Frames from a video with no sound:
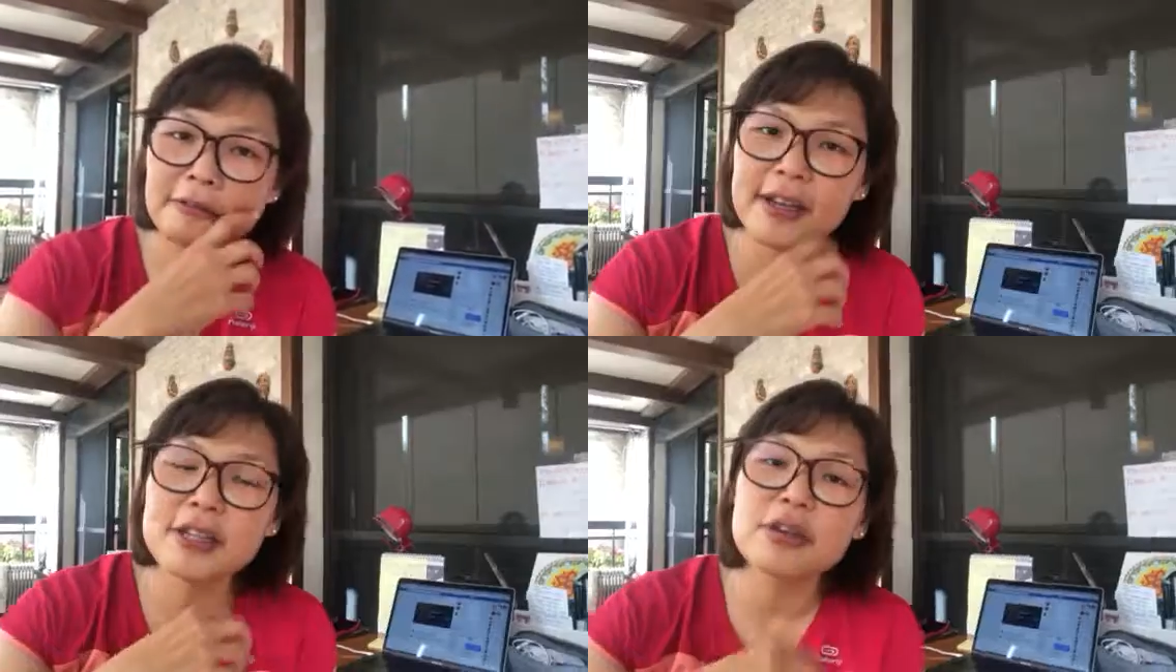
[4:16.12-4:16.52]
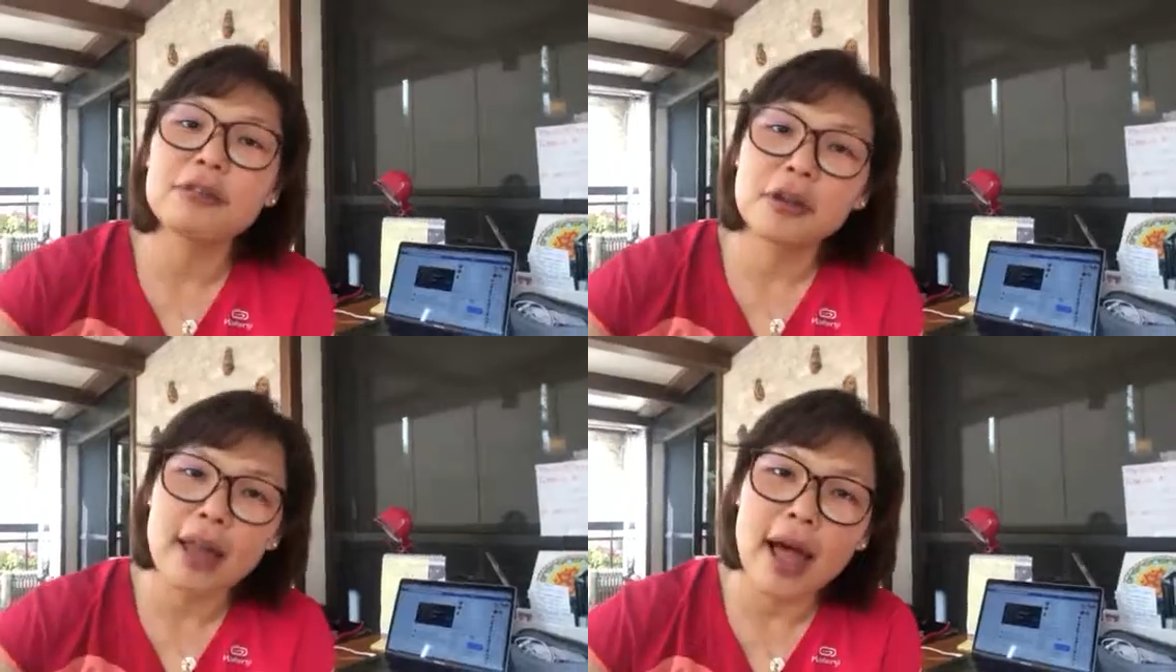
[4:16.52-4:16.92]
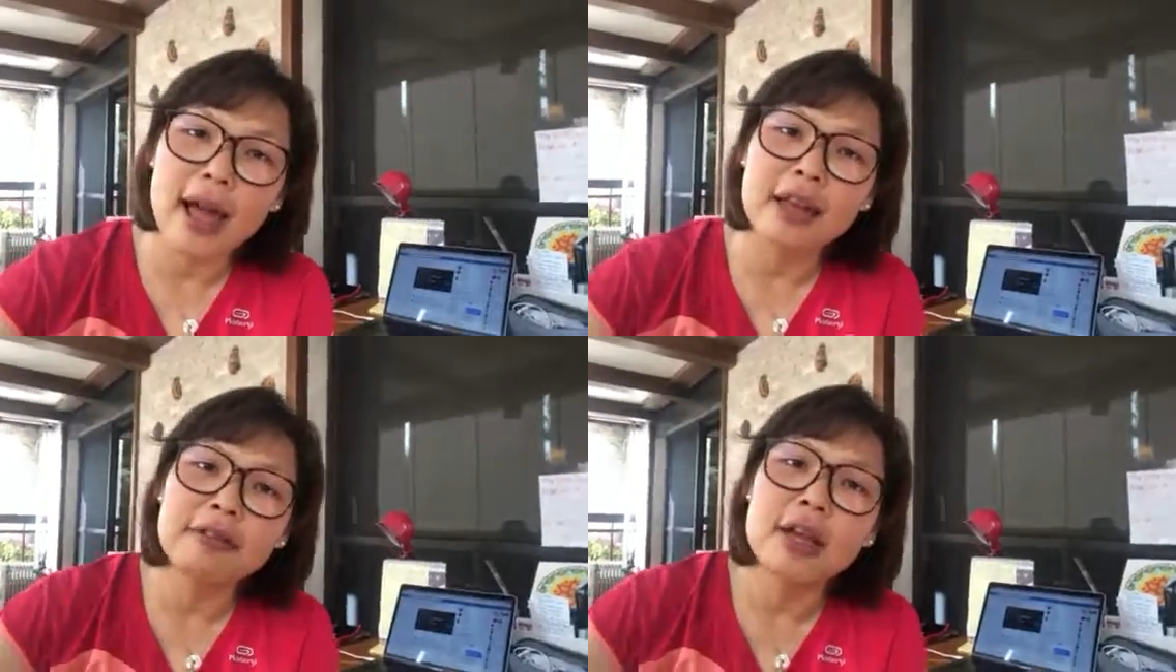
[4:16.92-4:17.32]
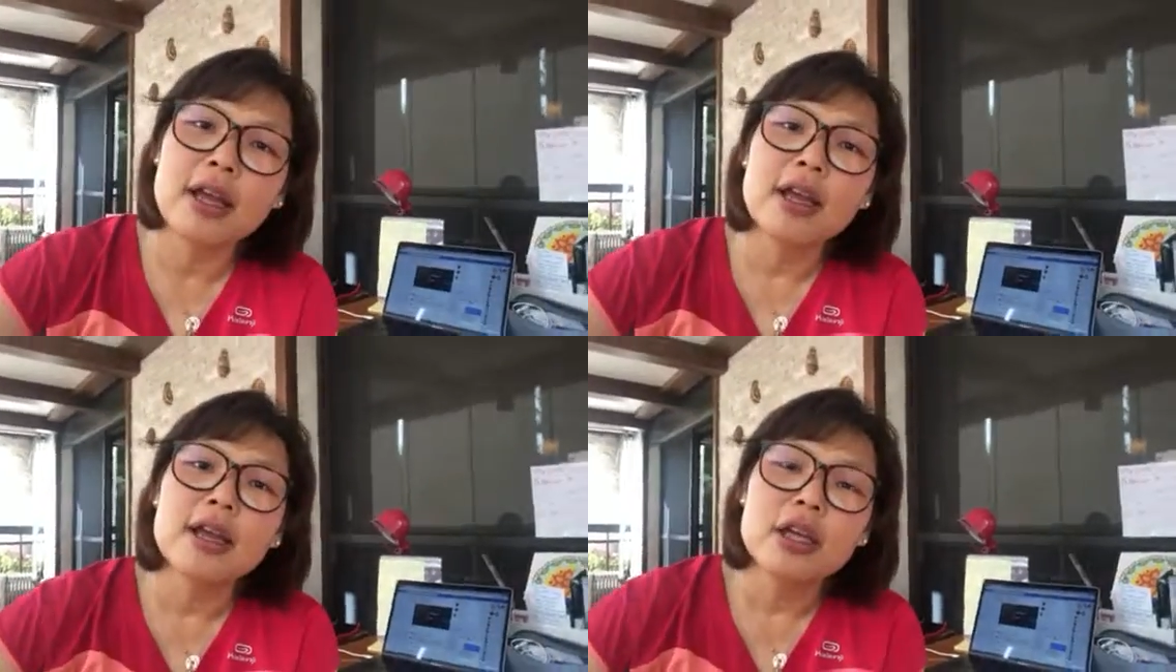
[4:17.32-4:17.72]
phase of your life,
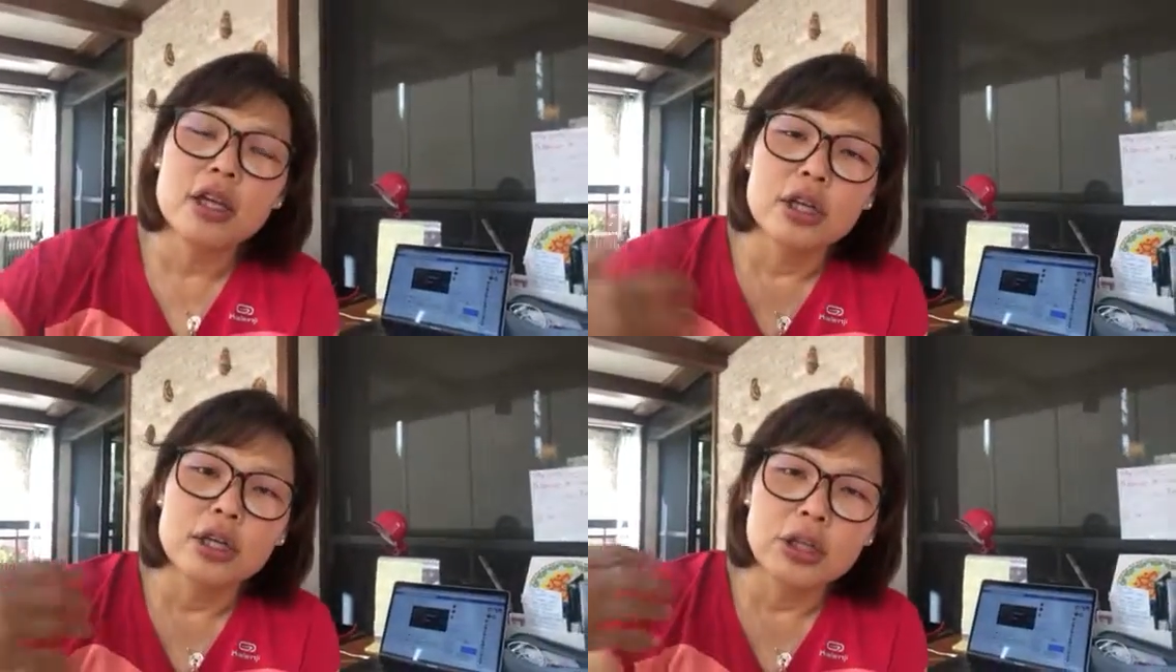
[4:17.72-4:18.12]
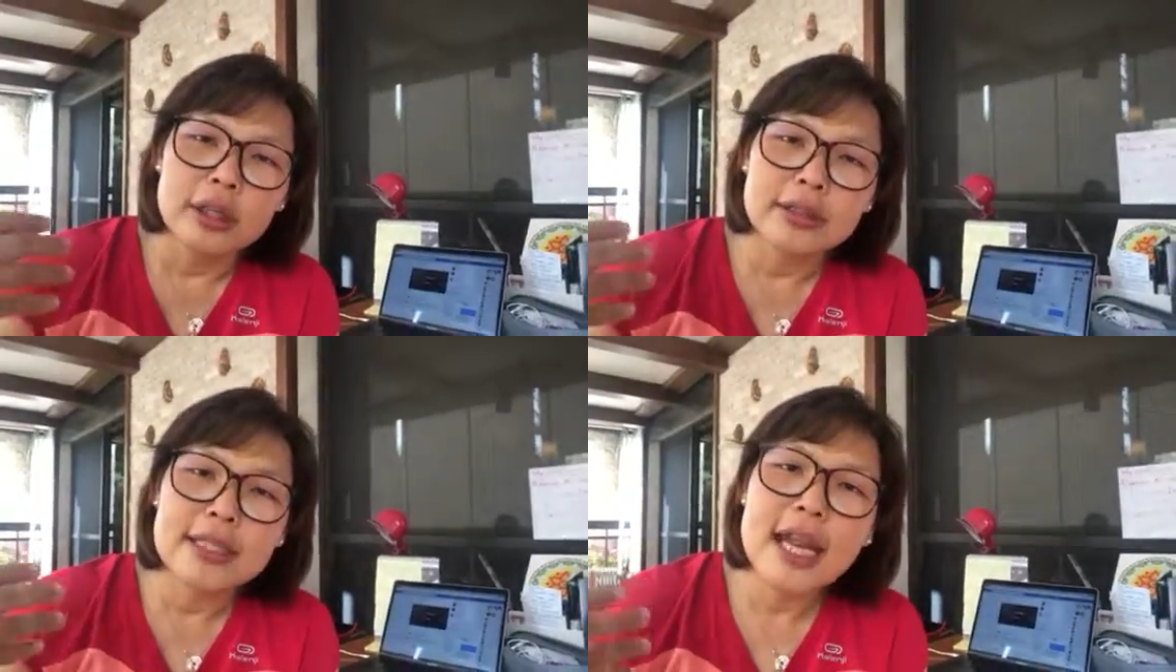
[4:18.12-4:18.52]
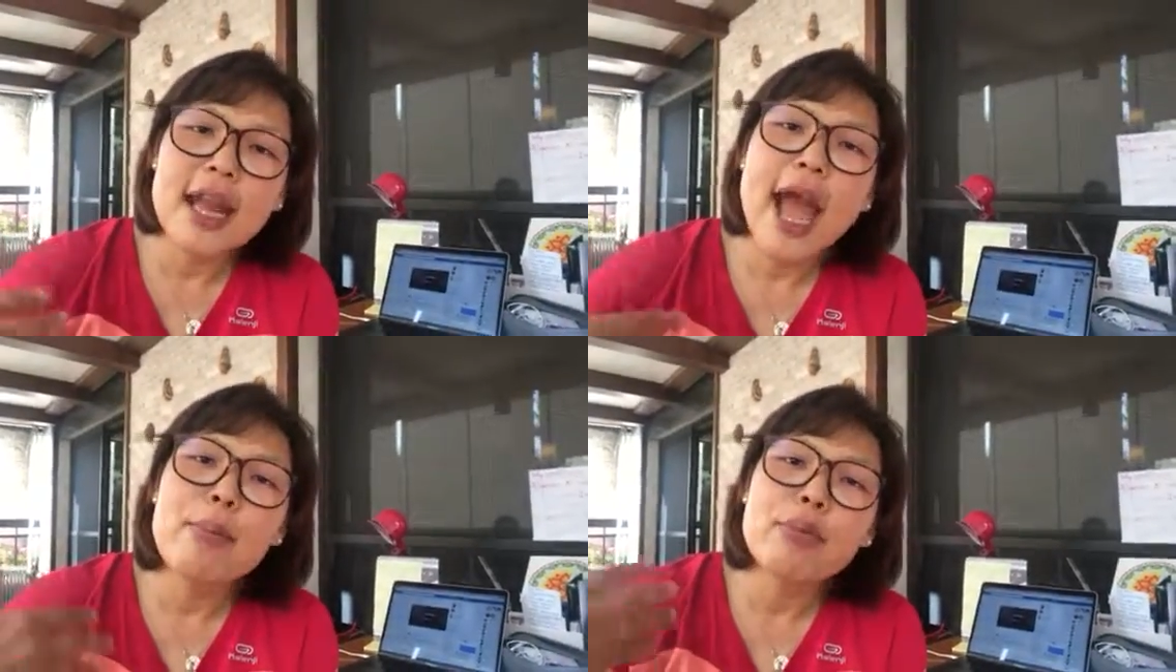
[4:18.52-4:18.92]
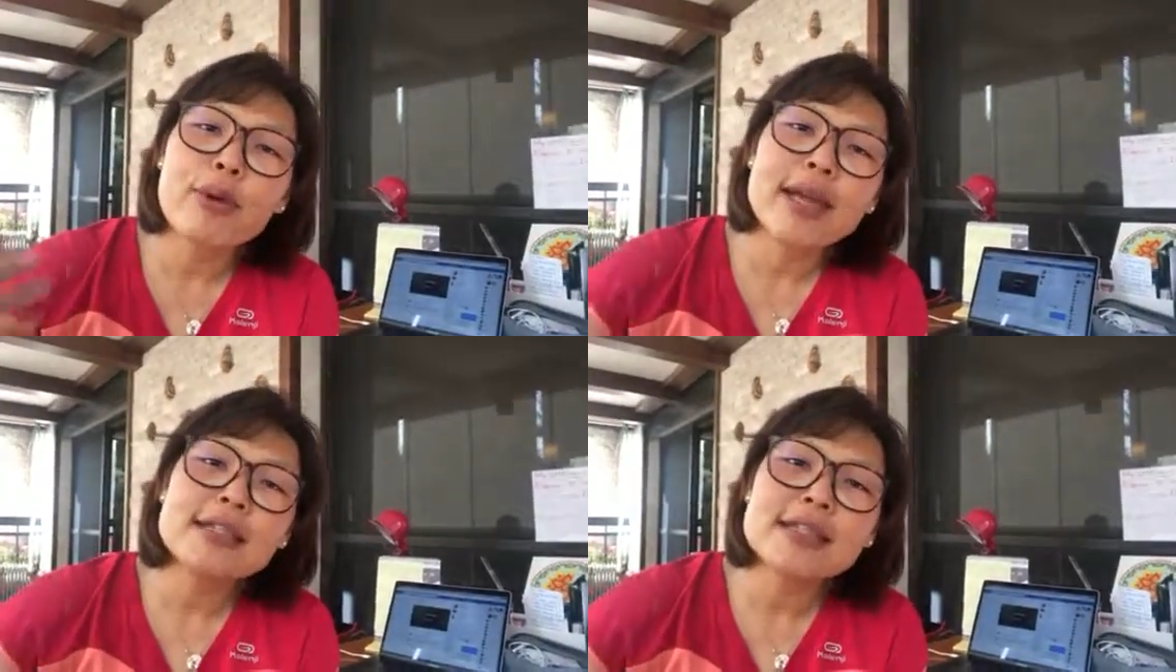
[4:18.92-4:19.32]

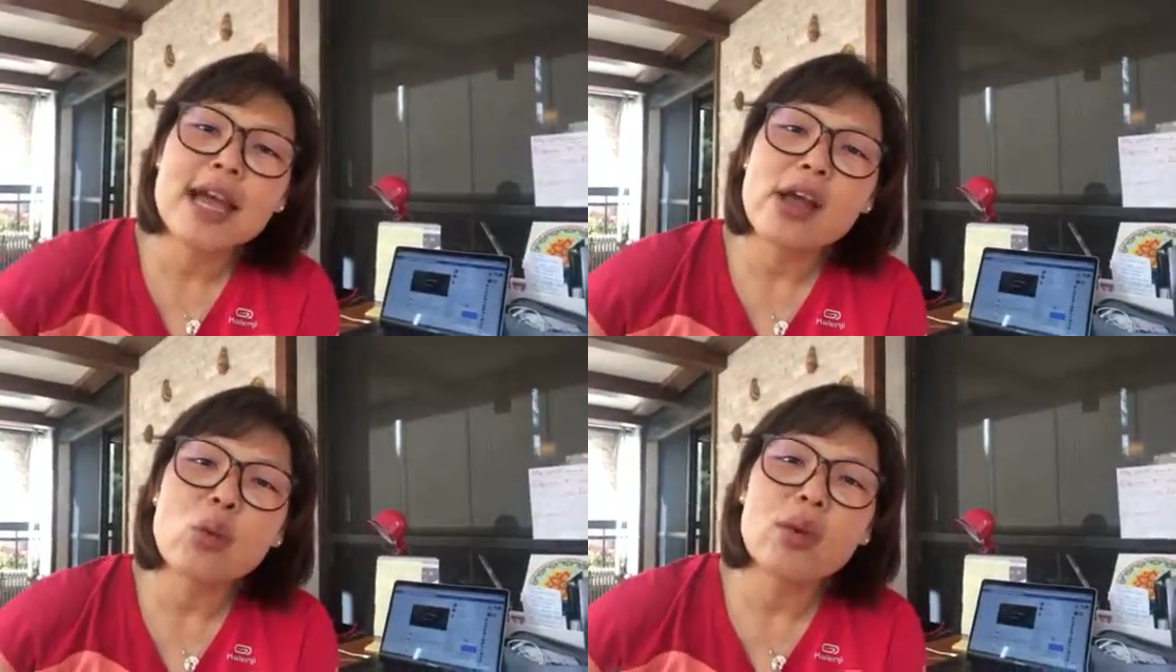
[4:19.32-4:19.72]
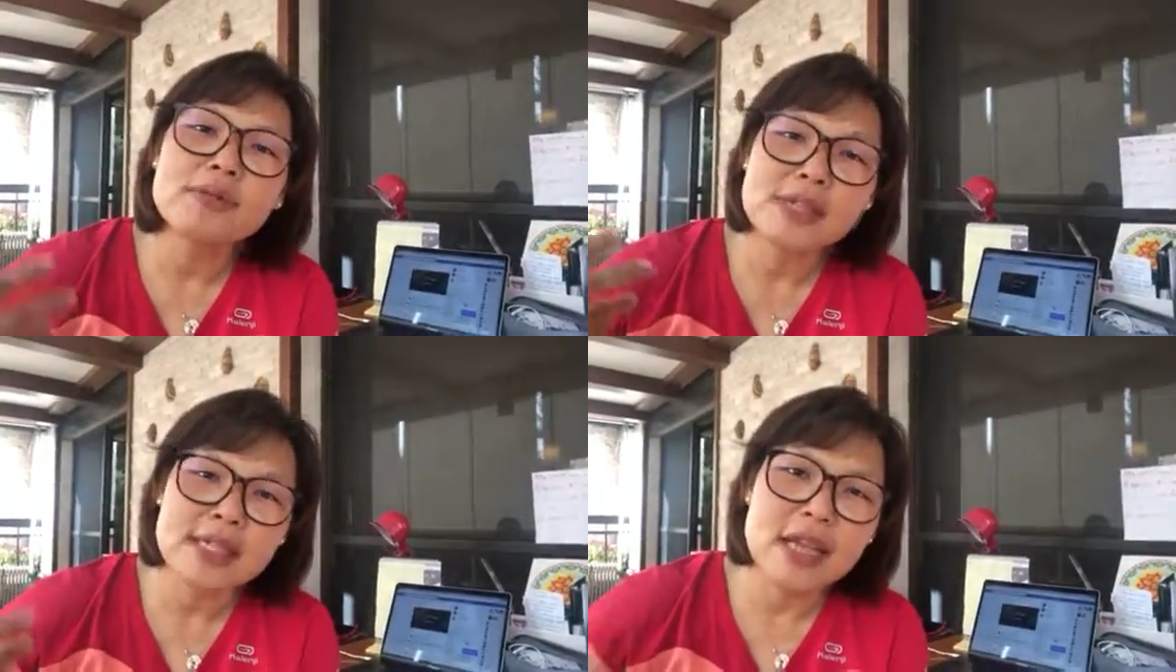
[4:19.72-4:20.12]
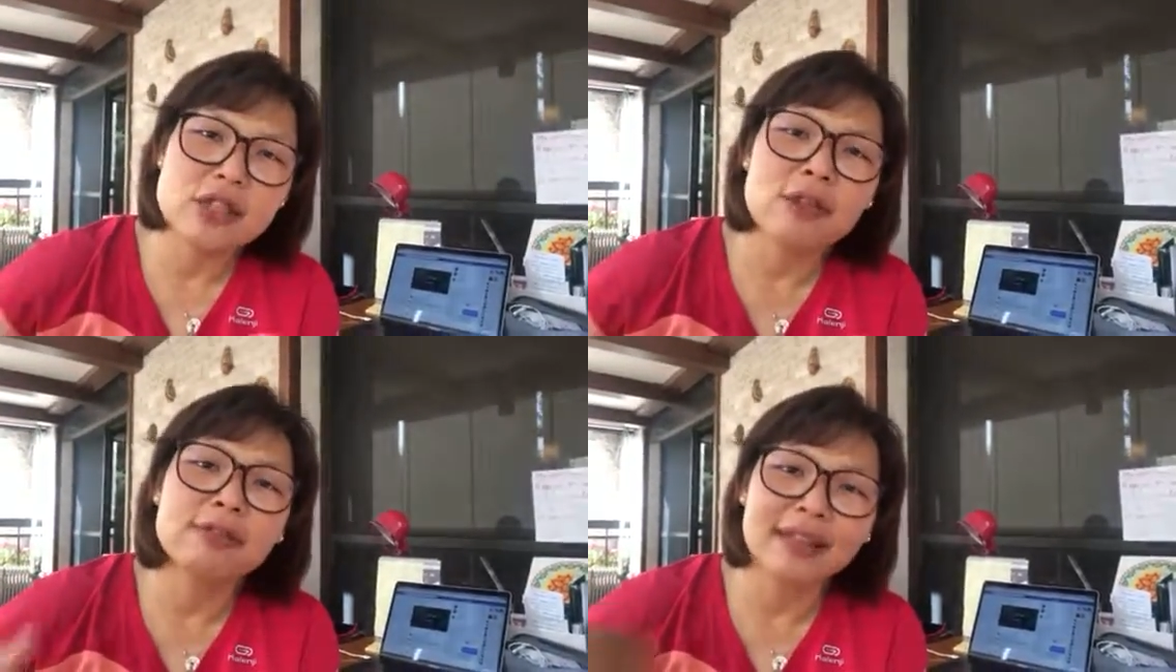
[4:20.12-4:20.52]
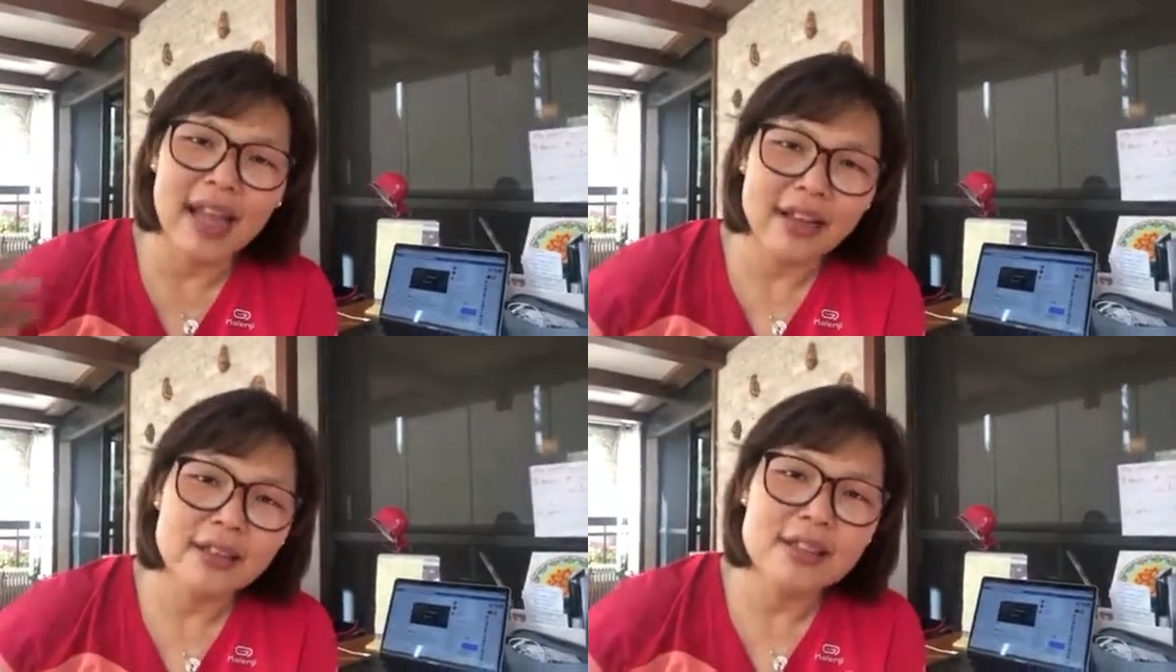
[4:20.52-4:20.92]
embrace that with a sense of
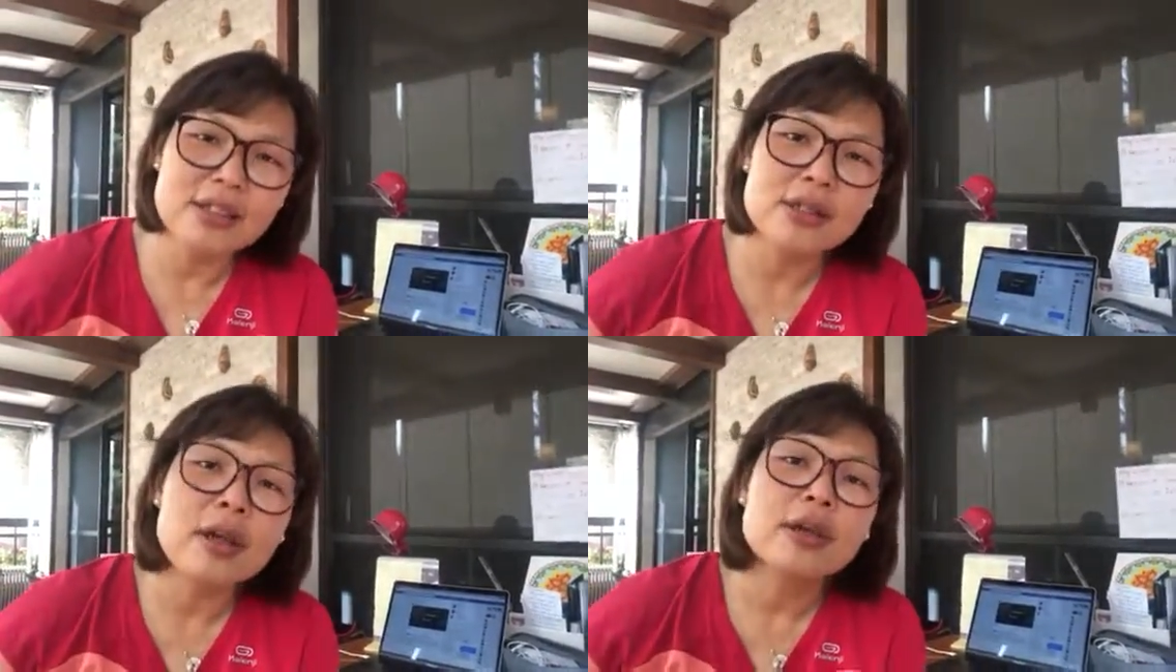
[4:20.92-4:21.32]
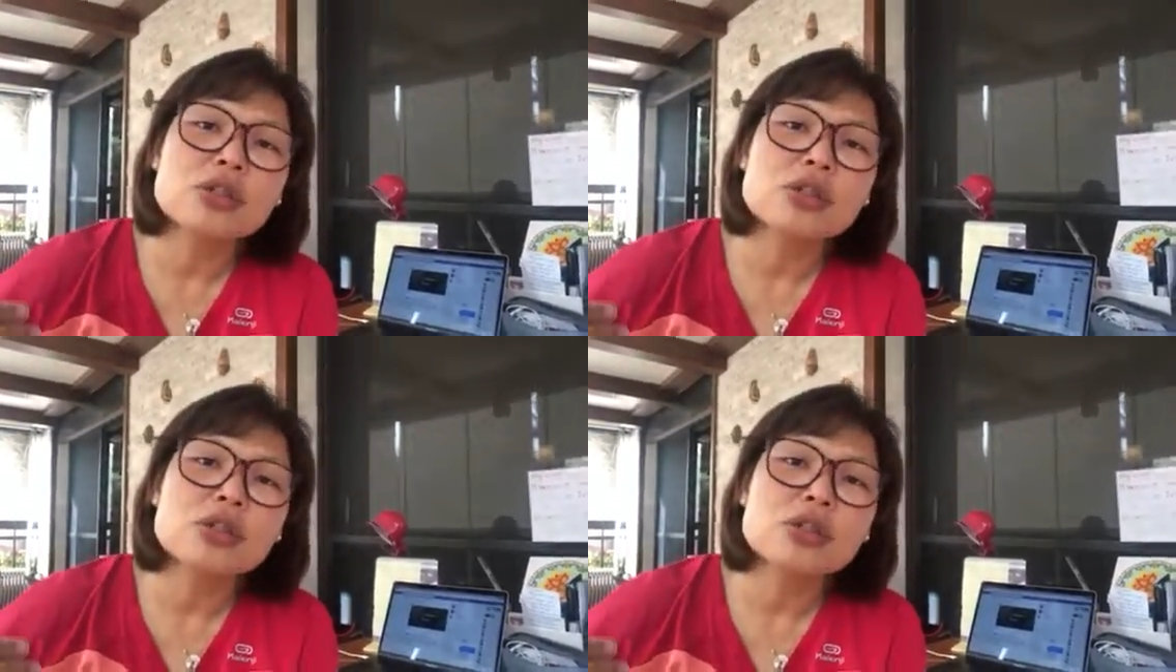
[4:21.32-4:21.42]
lightness